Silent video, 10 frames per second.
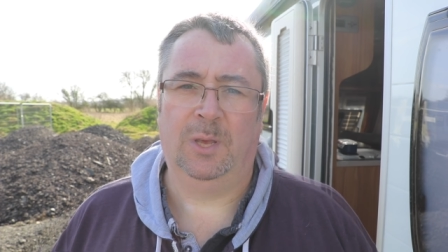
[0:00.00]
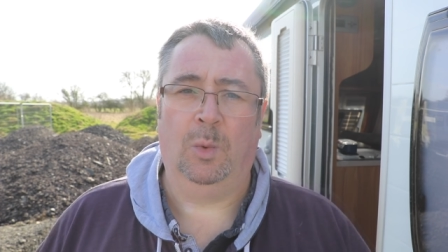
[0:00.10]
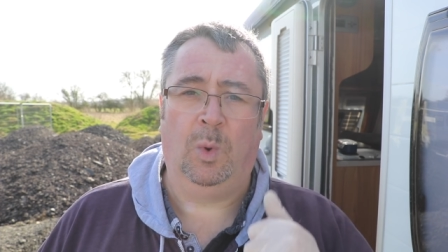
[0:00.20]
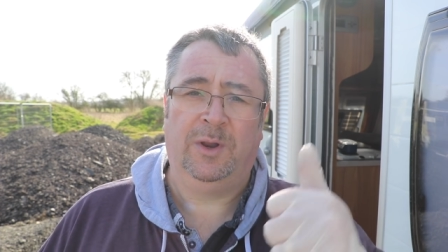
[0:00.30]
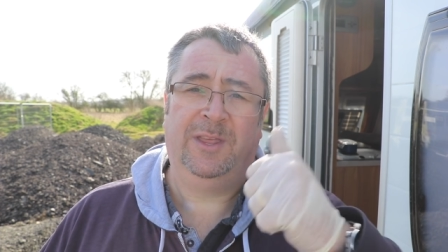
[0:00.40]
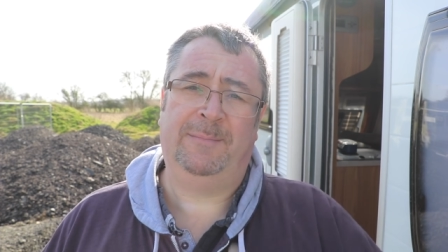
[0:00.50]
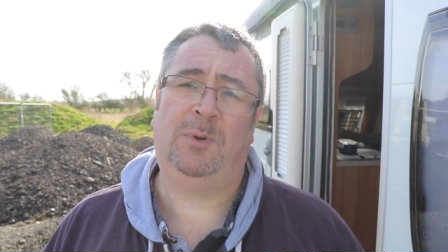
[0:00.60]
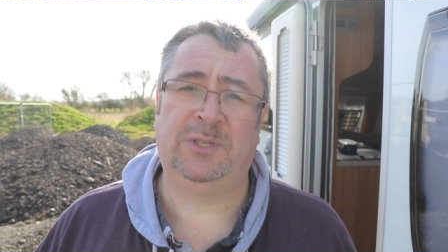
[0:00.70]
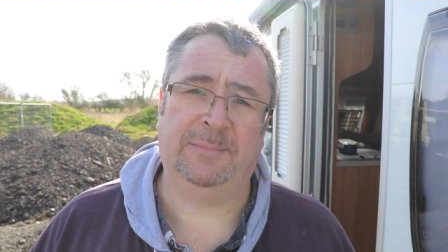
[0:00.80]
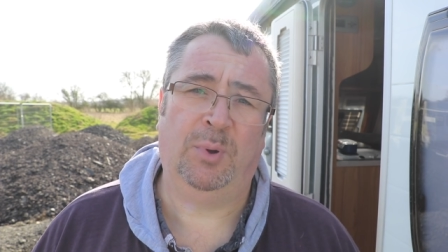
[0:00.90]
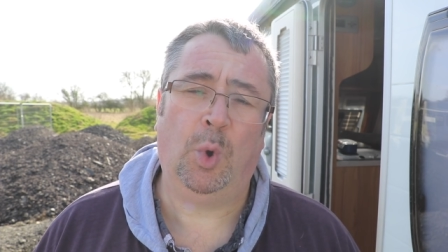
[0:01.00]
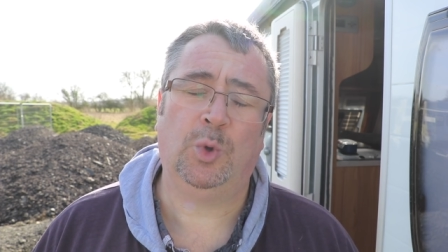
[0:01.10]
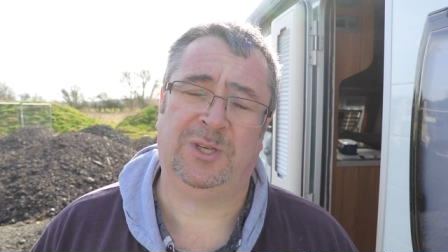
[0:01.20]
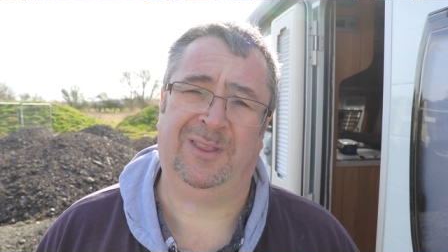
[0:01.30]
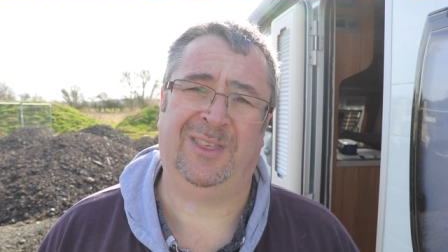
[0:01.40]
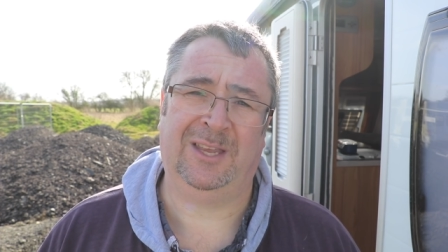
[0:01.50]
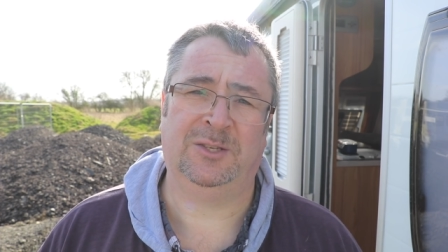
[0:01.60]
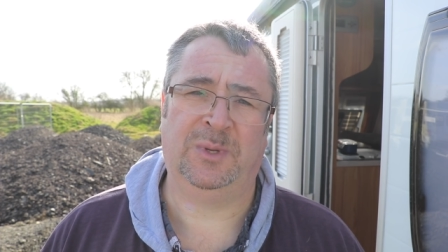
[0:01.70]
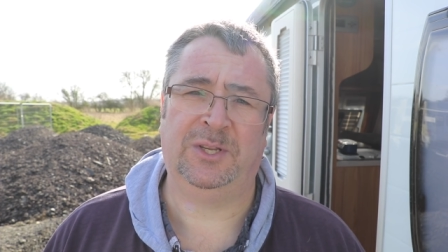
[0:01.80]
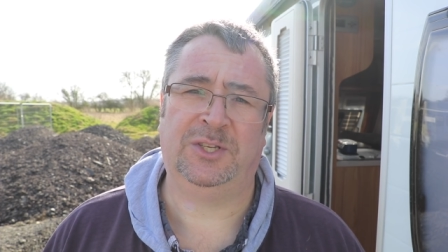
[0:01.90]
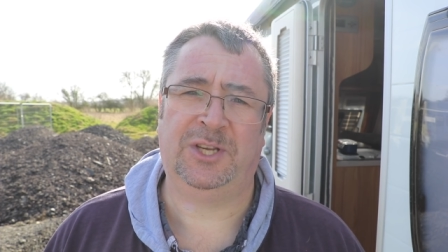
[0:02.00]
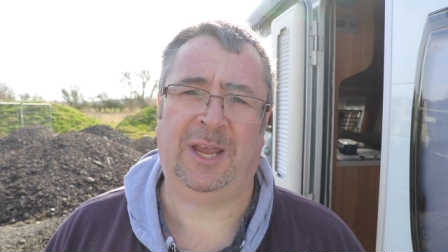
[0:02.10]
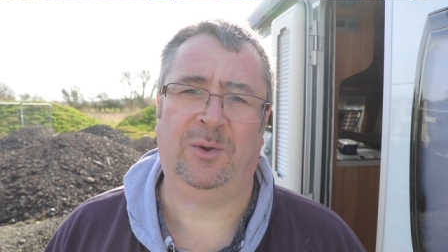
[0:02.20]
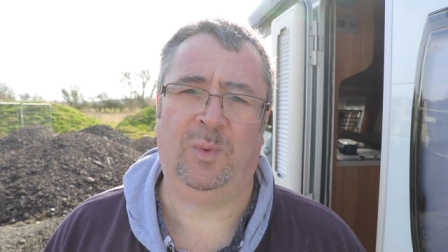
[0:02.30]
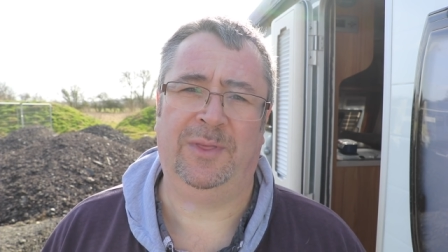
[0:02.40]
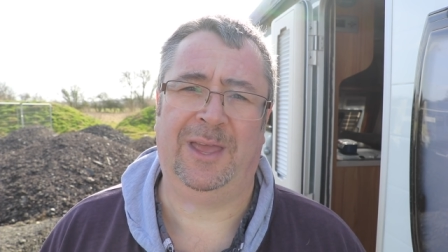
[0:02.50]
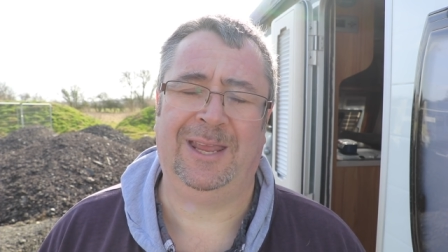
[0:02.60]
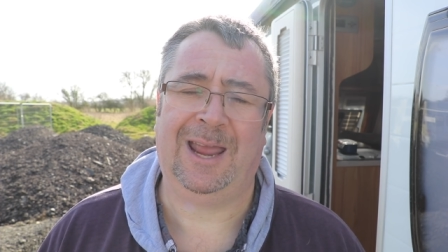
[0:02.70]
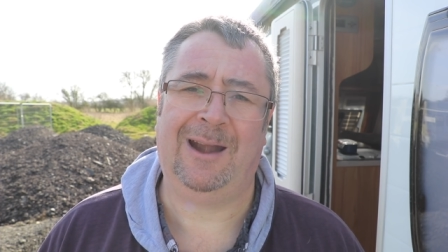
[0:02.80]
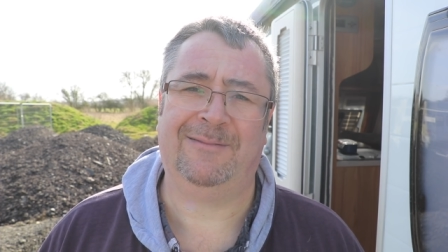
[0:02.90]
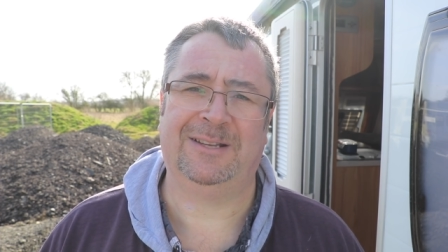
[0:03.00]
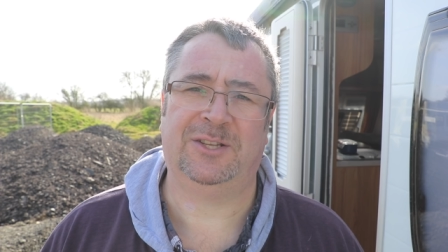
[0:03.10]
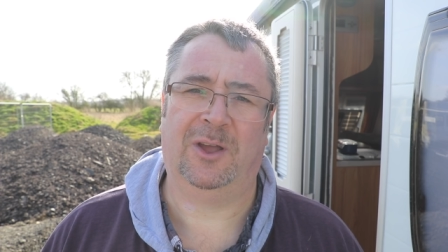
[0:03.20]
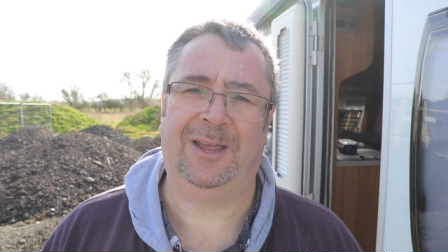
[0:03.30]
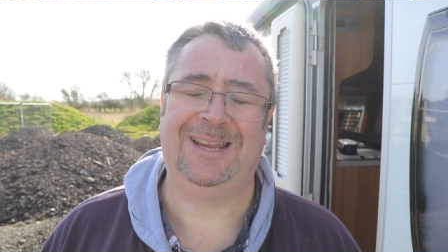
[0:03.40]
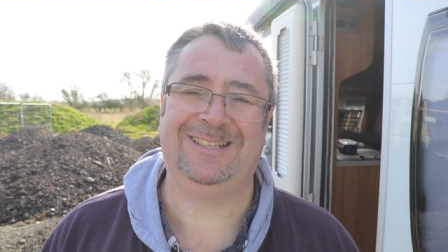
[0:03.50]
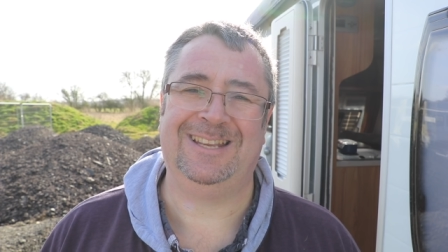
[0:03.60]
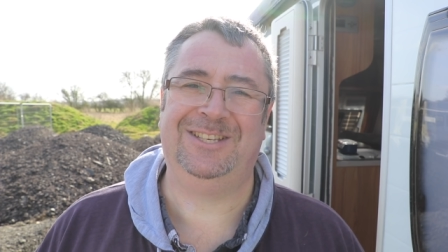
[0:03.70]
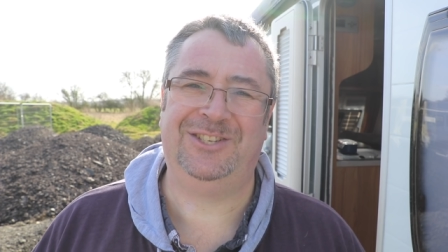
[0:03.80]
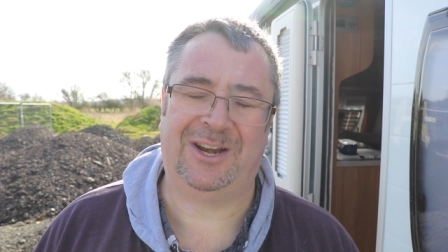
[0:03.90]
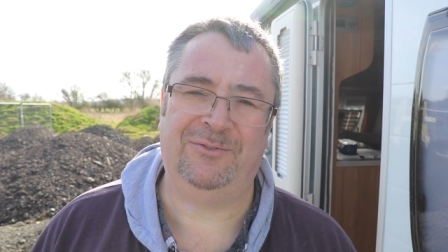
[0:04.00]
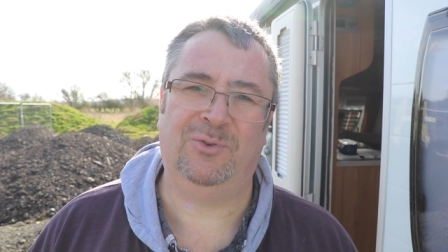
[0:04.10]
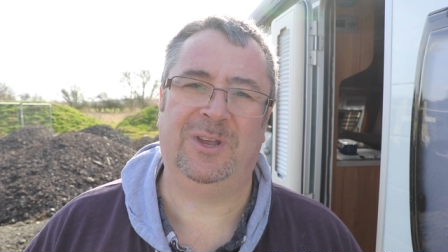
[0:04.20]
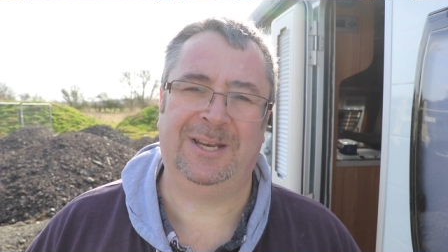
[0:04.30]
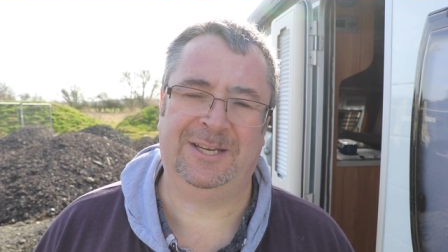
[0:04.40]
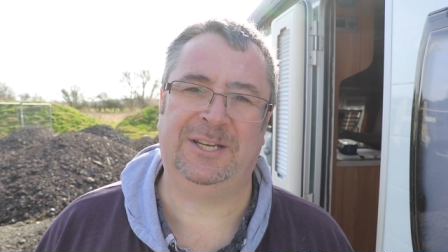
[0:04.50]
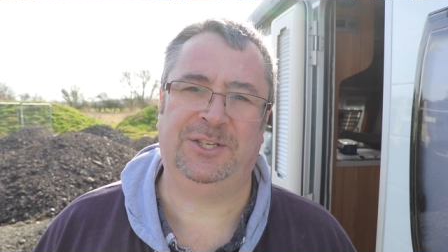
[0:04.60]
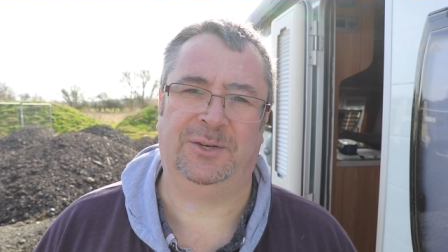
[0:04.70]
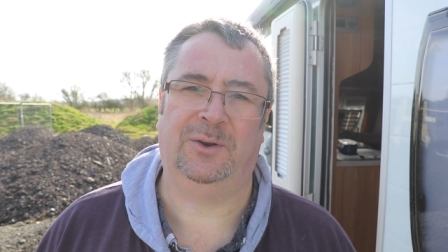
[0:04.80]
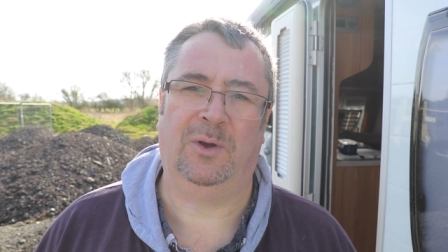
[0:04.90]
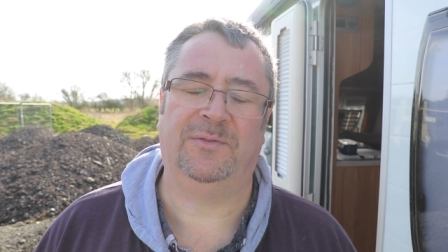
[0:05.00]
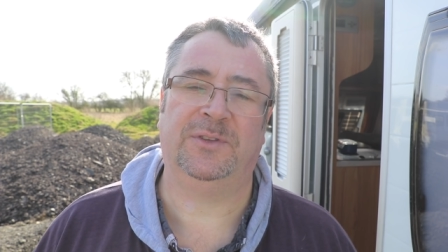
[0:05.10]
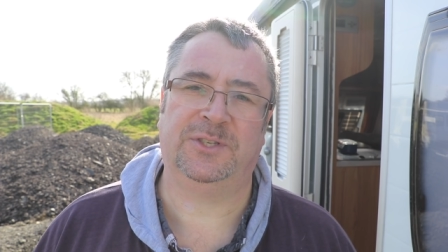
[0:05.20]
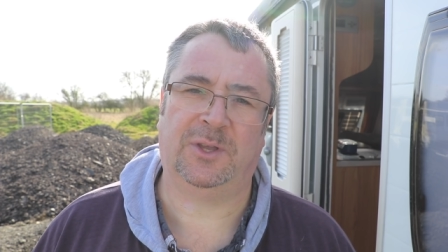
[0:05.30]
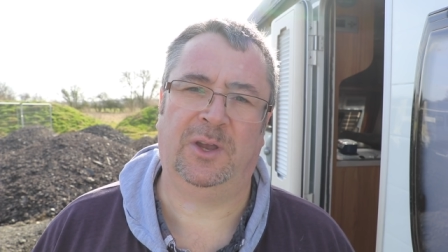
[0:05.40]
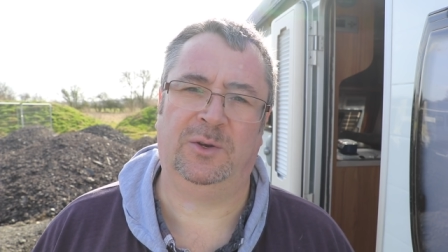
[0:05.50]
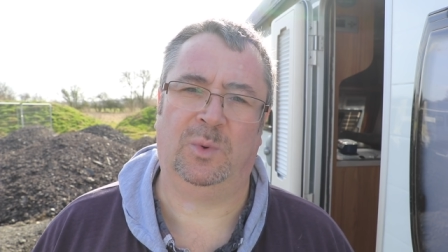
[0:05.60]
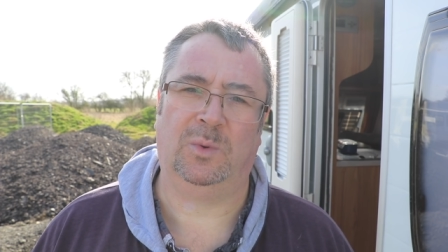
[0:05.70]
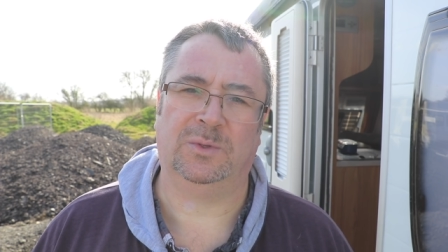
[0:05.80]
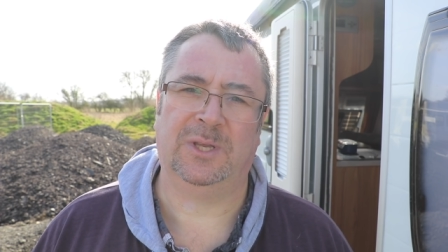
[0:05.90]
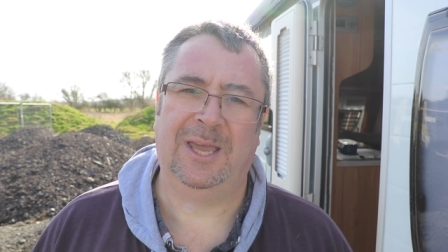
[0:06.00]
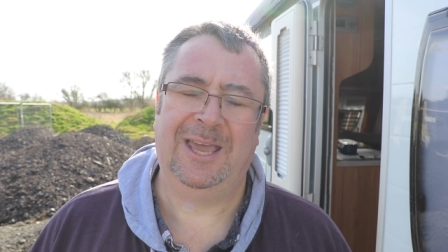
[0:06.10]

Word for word: One of the most important things we need to check with a caravan tyre is the general condition of the sidewalls.